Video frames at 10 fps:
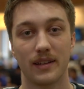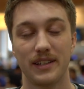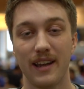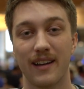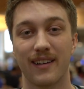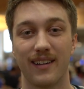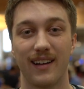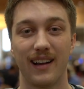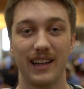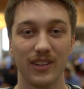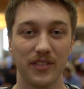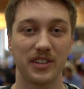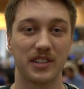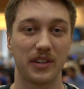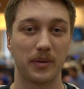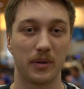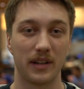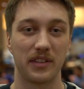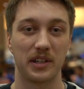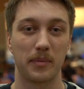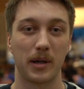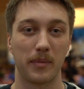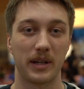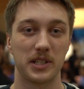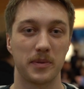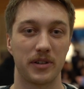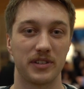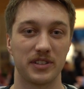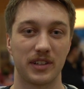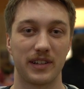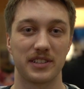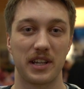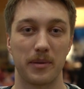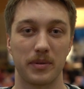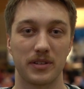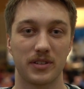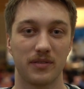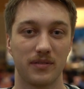Yeah, I love to tell them what I think about my experiences on this campus.